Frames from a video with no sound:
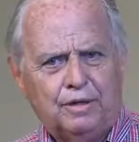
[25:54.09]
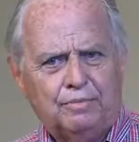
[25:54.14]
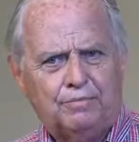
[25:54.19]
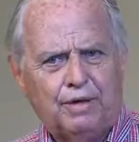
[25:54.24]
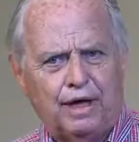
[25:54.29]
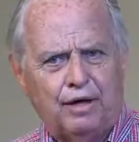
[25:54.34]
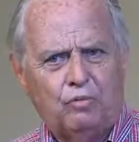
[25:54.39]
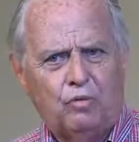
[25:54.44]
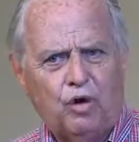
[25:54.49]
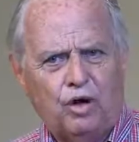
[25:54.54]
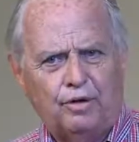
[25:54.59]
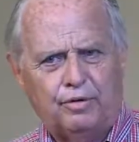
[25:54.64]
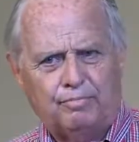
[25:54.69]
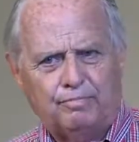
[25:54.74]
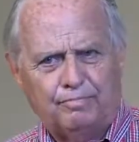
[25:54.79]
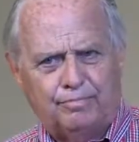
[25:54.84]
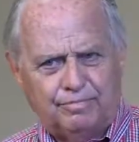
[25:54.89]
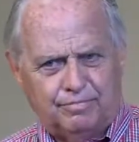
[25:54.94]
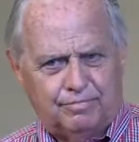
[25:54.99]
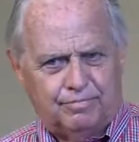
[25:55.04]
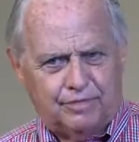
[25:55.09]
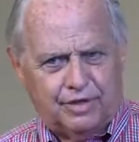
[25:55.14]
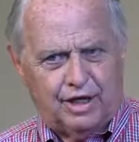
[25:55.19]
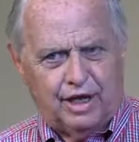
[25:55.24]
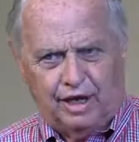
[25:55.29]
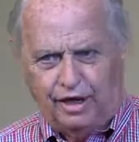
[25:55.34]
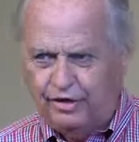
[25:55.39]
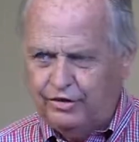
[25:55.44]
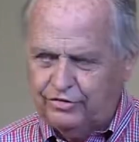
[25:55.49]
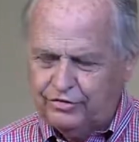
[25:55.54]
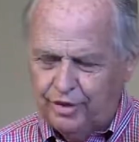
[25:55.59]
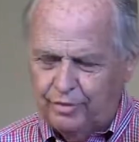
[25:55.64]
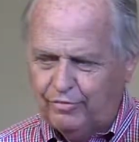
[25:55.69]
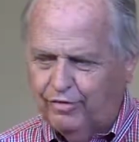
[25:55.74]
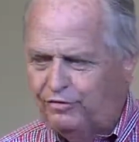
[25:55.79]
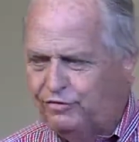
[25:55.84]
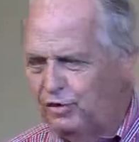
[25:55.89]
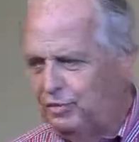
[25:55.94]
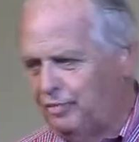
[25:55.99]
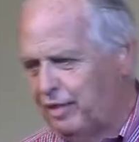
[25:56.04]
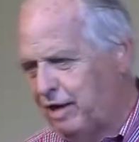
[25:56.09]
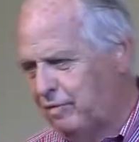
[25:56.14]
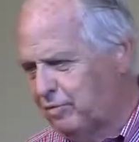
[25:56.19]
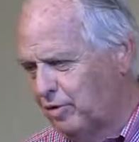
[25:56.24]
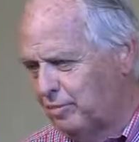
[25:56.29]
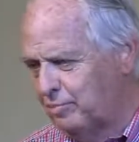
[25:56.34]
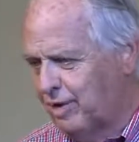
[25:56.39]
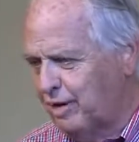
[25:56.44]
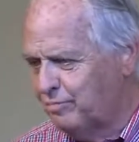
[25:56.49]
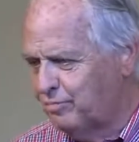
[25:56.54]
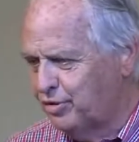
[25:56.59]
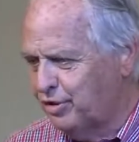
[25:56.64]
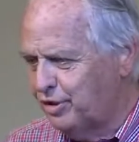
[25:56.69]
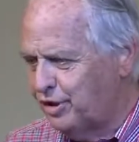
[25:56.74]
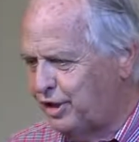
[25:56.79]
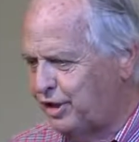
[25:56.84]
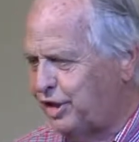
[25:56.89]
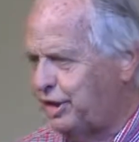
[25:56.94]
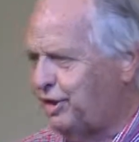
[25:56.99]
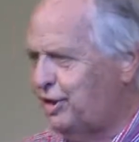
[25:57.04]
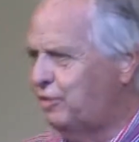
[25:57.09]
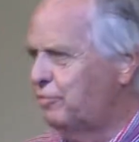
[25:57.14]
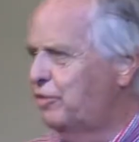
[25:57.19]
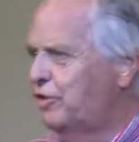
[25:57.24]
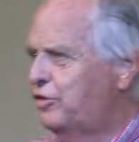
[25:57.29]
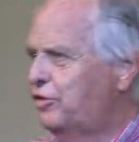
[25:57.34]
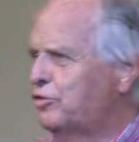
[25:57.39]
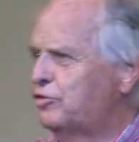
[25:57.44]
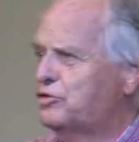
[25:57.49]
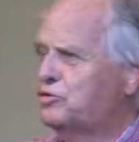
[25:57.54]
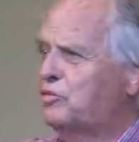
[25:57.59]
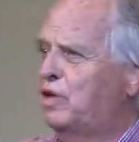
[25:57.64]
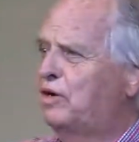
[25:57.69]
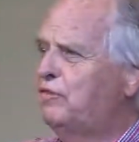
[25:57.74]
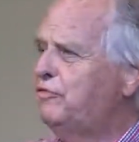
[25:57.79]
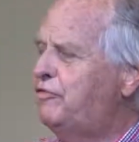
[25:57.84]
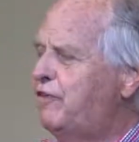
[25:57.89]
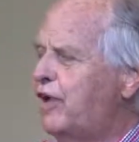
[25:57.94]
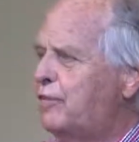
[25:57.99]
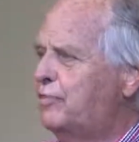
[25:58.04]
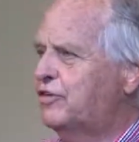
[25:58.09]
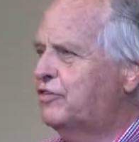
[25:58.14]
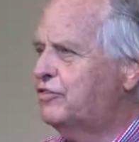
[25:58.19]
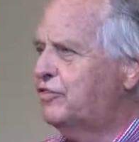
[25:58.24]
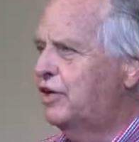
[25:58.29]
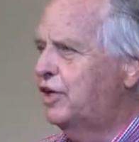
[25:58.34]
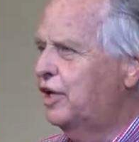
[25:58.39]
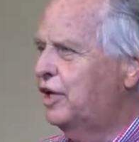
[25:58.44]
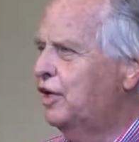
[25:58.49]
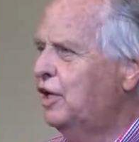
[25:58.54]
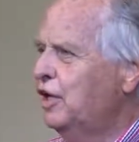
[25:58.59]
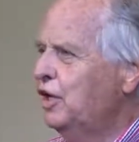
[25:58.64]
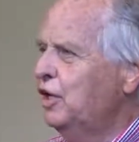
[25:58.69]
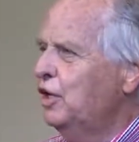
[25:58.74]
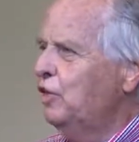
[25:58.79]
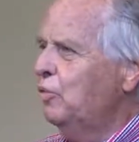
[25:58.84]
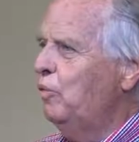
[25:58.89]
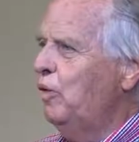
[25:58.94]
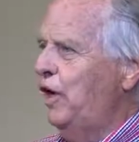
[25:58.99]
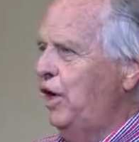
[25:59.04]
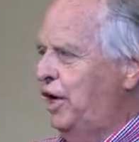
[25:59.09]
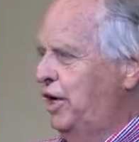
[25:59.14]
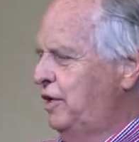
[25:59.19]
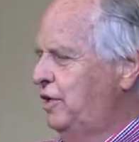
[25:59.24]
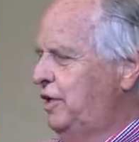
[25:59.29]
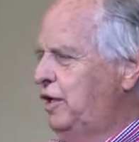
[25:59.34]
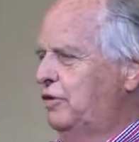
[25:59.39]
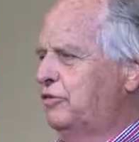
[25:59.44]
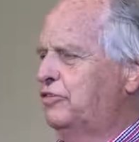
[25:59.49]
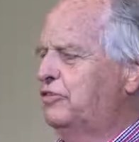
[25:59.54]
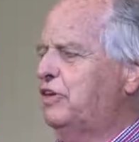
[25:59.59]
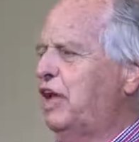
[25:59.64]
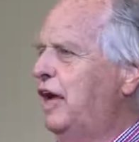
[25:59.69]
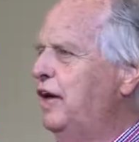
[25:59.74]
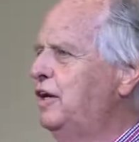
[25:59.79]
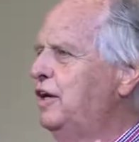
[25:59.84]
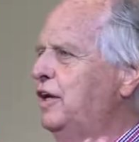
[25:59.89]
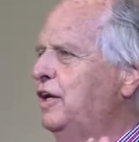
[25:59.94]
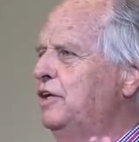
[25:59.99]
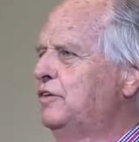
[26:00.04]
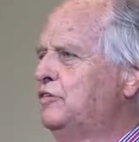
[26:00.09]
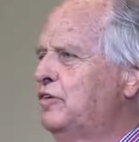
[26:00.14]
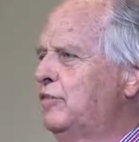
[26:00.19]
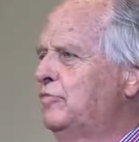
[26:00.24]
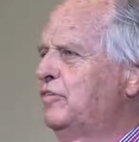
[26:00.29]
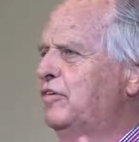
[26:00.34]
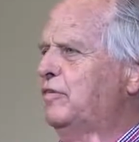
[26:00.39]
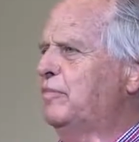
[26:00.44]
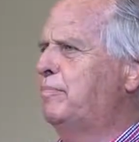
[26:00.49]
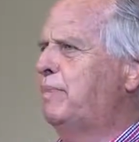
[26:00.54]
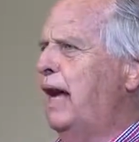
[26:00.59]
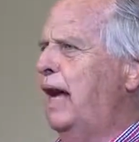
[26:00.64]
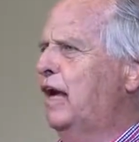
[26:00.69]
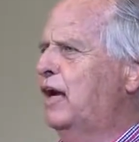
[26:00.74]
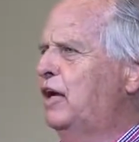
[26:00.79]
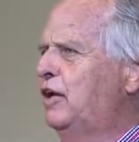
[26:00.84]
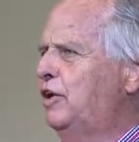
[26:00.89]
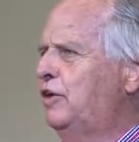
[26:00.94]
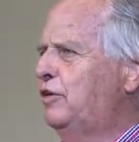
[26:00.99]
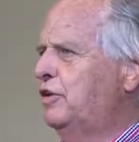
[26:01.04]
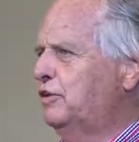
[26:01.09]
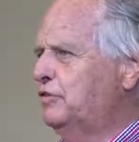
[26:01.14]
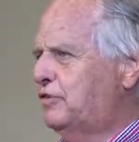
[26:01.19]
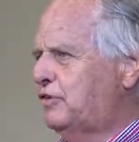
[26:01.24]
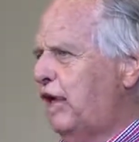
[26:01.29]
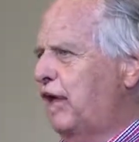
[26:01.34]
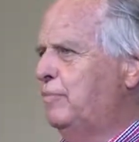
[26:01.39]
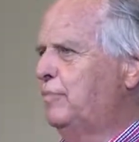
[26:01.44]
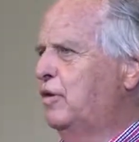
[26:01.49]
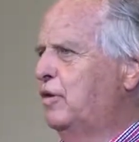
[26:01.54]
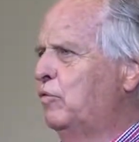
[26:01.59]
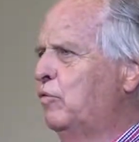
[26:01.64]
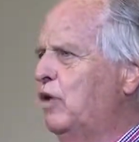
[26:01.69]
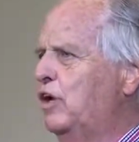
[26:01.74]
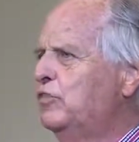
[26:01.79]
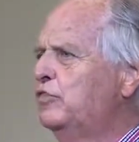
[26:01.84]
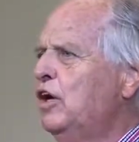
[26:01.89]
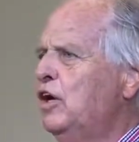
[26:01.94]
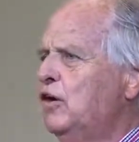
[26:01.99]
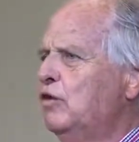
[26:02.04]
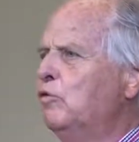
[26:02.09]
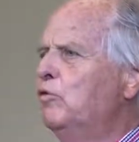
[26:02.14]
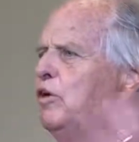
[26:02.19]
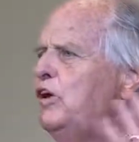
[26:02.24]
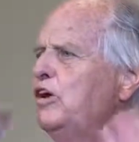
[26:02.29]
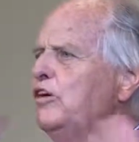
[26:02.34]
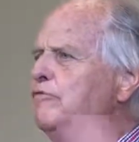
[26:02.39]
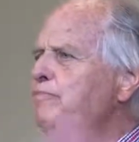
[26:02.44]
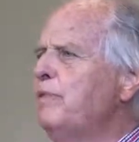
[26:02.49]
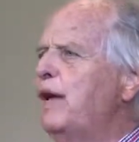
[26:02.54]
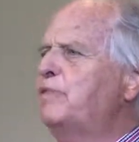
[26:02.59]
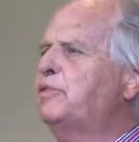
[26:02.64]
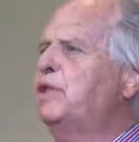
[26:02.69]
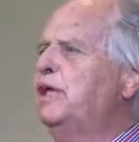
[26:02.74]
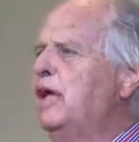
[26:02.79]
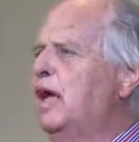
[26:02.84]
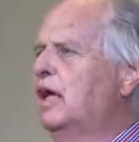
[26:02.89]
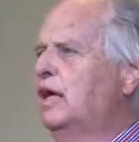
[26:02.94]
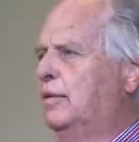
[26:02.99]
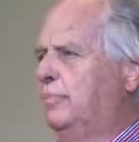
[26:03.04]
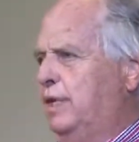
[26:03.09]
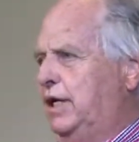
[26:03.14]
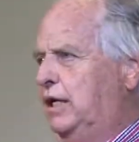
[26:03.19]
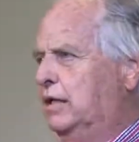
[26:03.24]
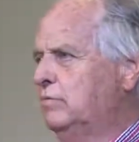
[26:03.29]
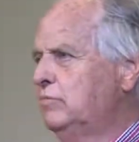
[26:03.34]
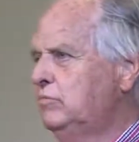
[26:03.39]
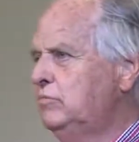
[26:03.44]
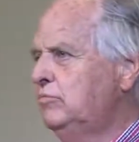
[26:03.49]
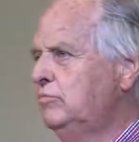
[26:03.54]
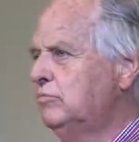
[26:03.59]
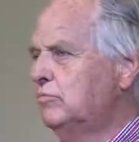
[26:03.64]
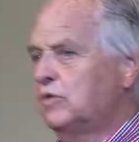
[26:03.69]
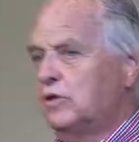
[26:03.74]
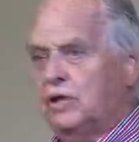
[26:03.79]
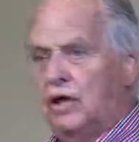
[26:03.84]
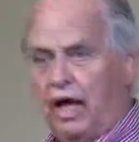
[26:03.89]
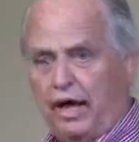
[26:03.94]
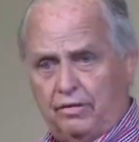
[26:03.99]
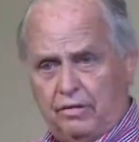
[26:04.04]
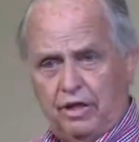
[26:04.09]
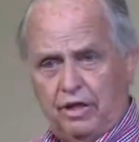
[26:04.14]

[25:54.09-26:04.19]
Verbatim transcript: by Walt Kelly. Some of you may remember it. And in it, there was one famous thing when they're standing in terms of a battle, and the statement was, "We have met the enemy, and